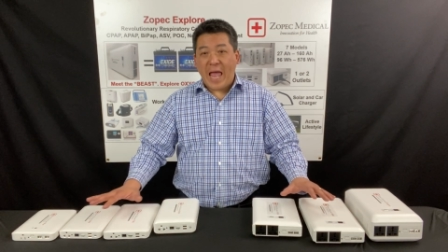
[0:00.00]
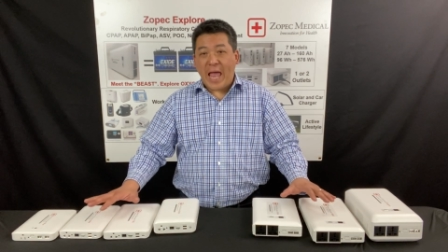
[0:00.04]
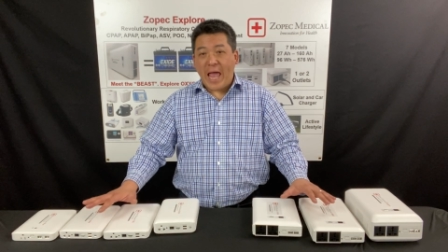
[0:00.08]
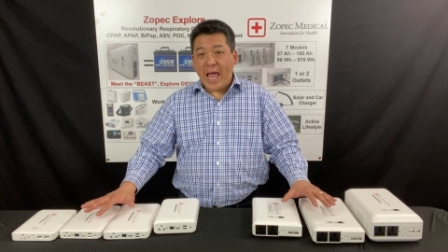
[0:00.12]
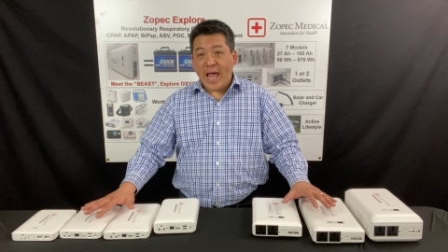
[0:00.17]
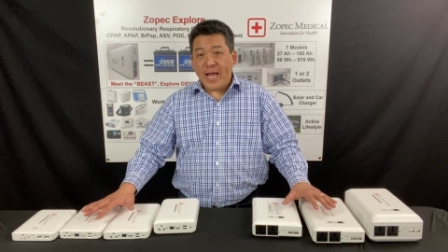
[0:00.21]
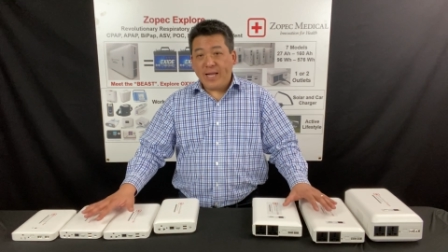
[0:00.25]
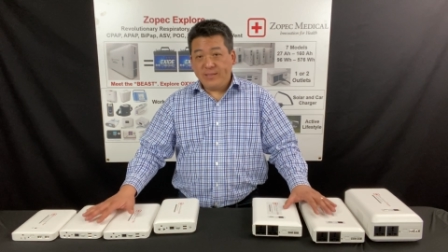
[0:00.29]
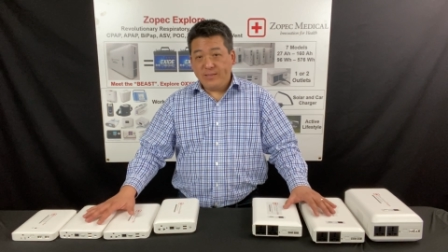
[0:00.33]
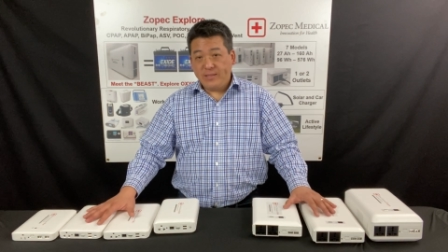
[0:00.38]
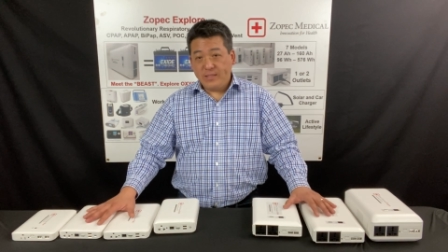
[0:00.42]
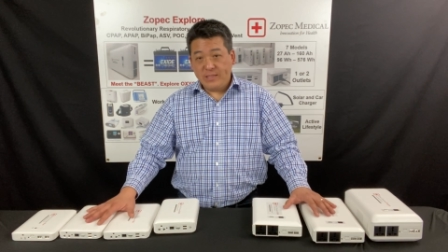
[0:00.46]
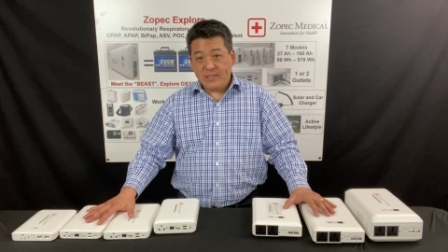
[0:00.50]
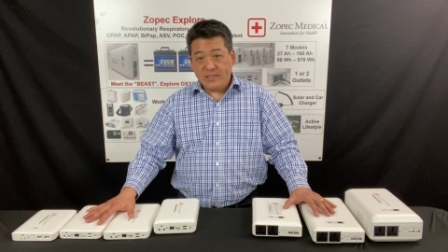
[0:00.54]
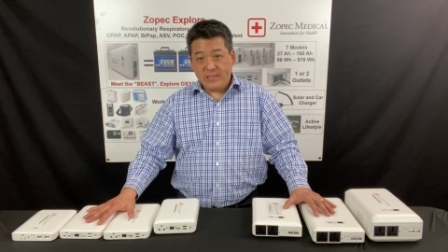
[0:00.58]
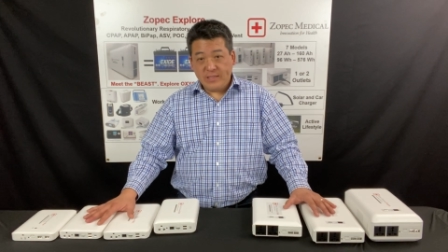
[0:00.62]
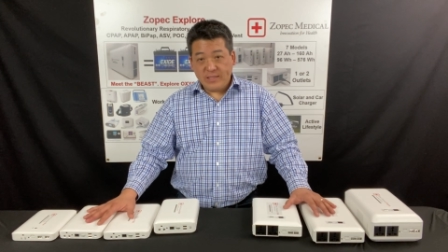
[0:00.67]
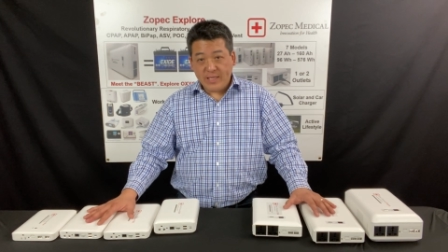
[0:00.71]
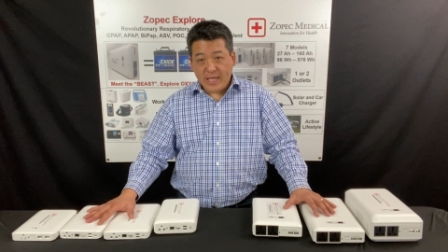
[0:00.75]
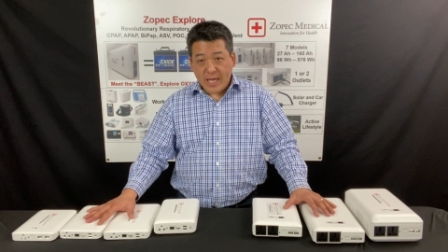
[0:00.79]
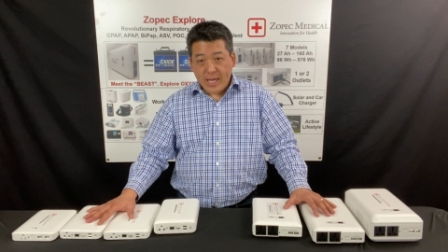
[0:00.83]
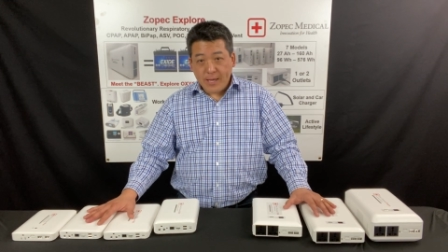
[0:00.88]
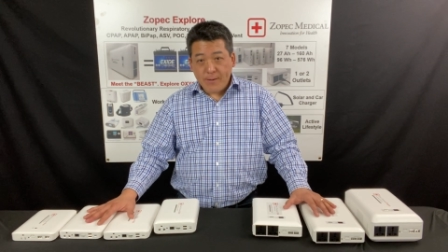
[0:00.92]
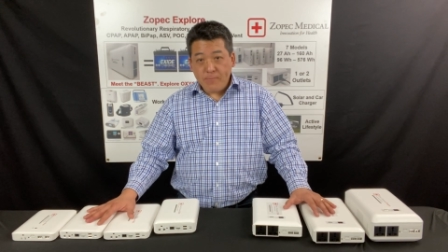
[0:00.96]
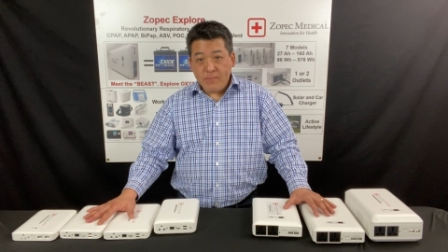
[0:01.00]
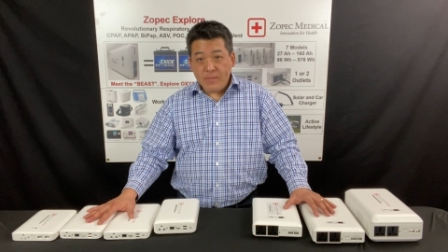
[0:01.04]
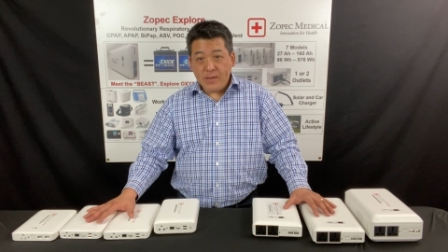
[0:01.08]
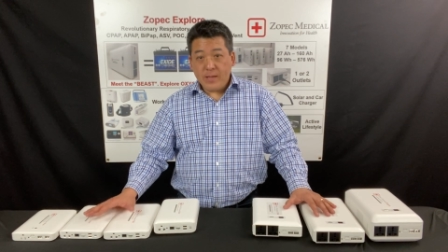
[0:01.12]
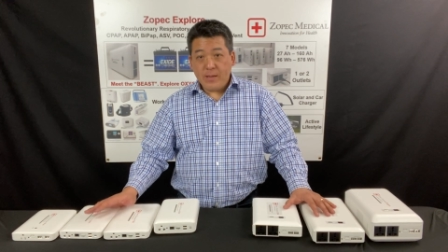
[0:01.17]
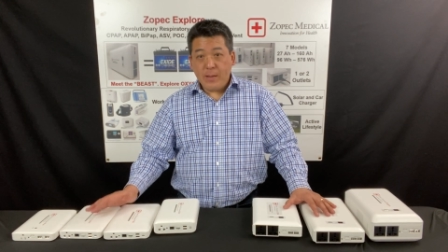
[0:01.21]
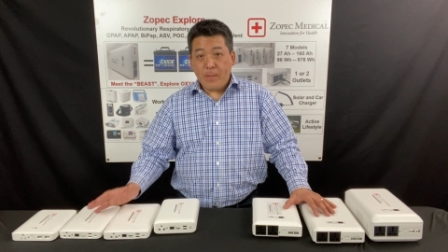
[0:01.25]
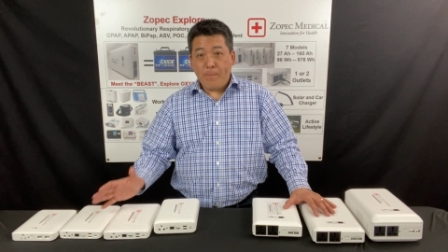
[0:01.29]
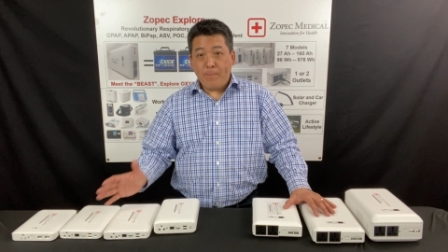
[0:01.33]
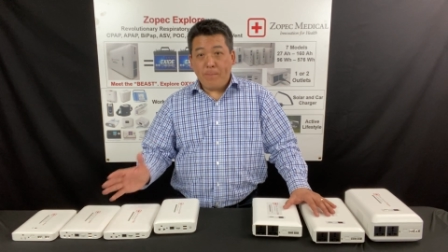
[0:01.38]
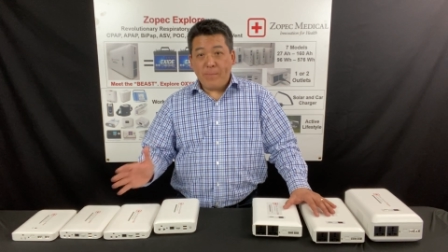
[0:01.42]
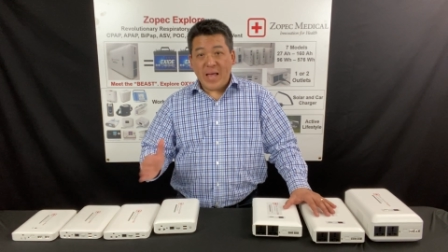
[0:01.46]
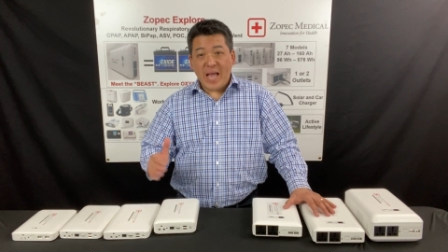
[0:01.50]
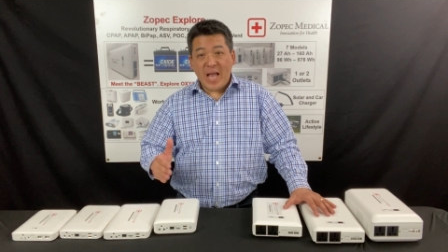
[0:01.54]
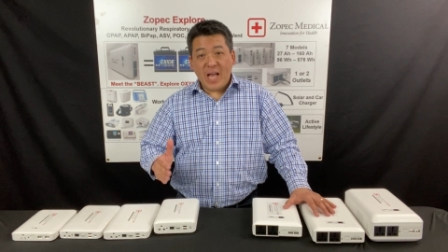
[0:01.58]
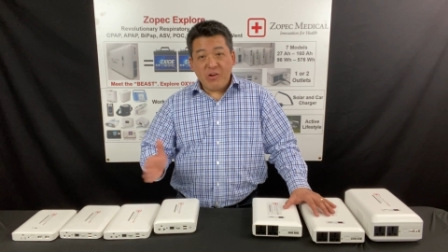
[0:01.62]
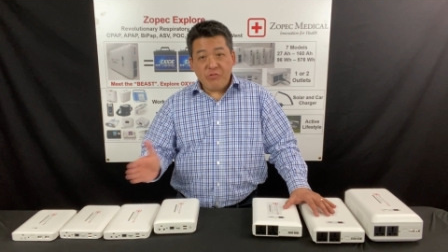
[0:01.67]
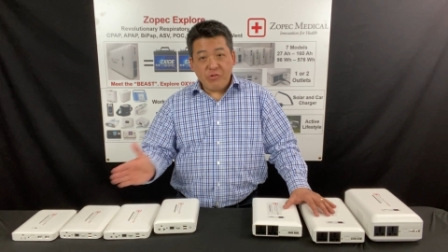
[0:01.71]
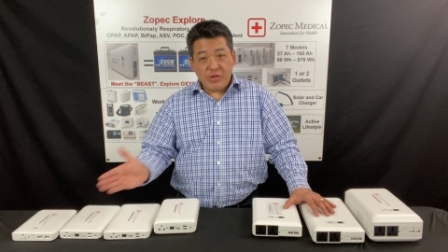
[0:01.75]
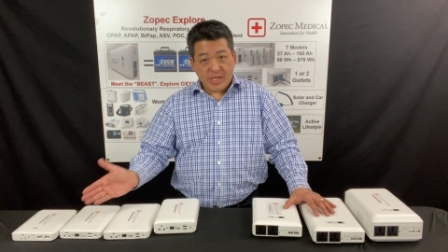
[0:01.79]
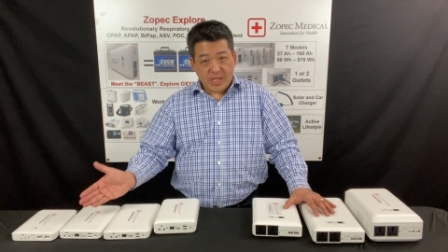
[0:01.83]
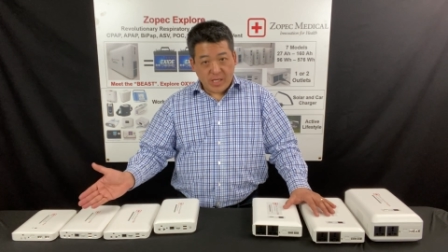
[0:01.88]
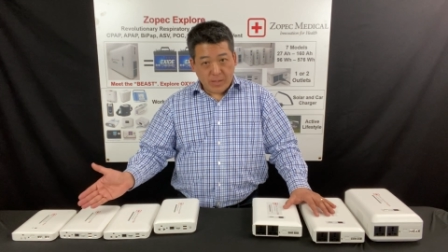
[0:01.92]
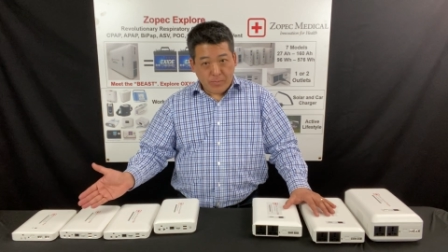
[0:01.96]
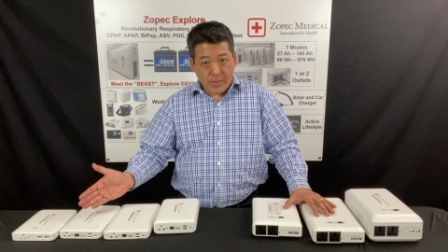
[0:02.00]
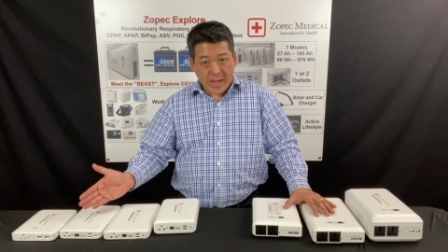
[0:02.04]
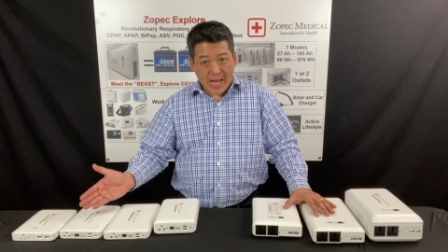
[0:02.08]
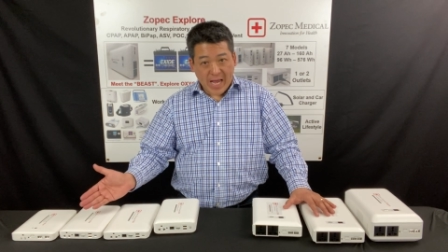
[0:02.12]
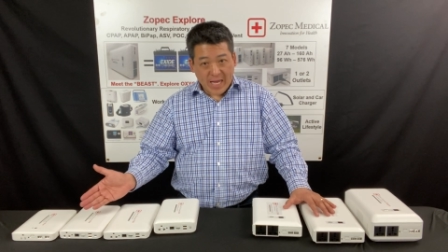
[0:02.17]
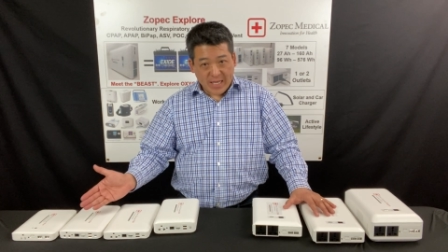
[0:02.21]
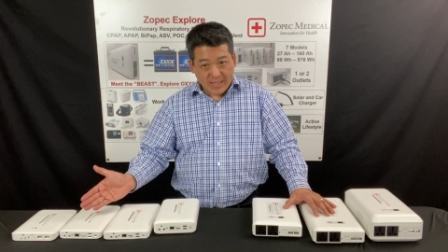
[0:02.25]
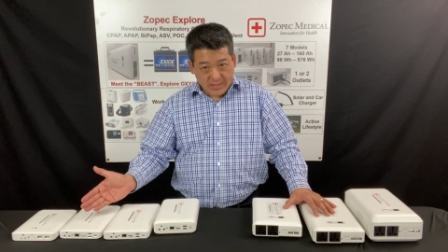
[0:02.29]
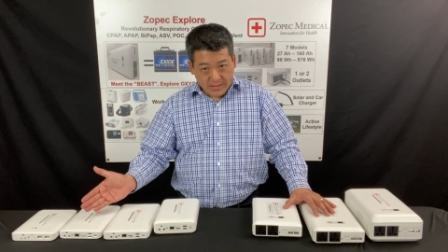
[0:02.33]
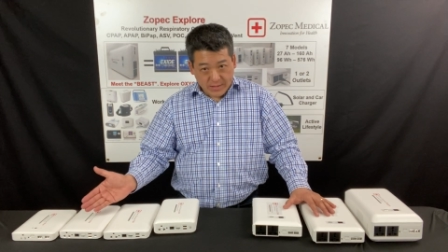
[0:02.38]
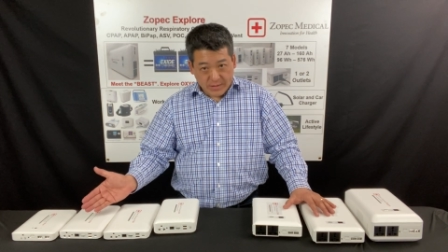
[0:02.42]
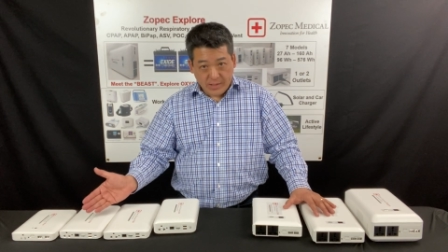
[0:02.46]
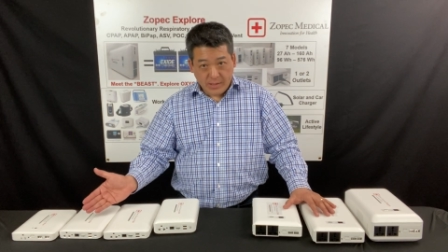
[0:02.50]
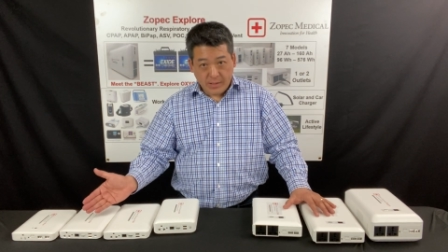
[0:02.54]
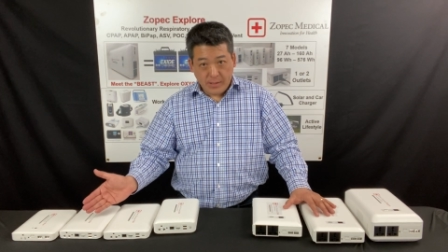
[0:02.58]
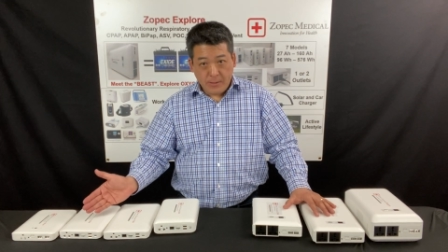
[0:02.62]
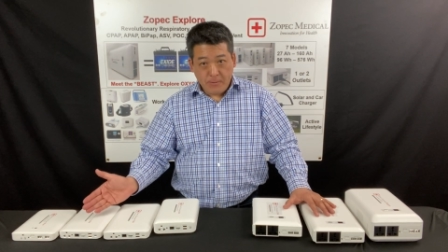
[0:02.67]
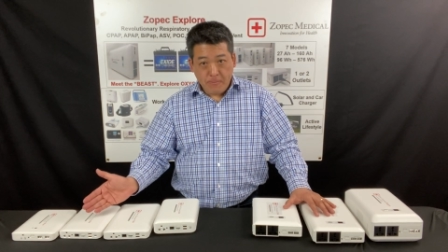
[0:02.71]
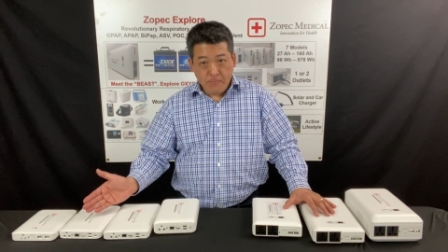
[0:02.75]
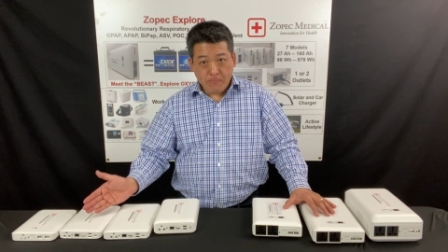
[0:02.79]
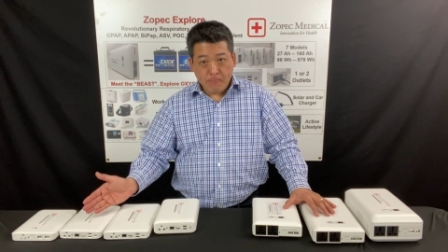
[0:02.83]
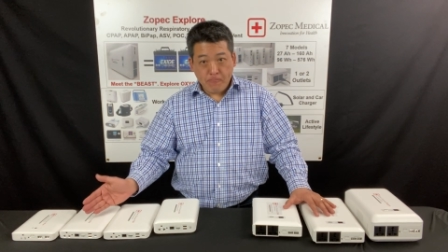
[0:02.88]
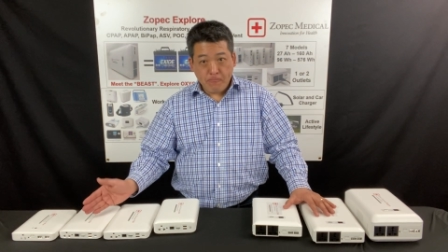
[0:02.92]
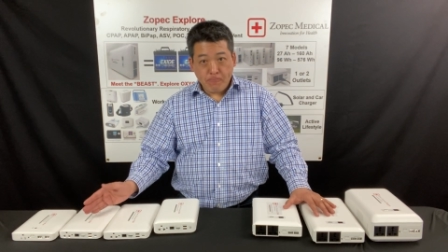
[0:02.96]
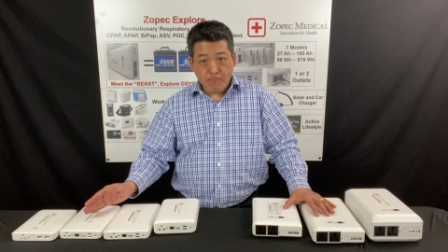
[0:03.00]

At the same battery capacity,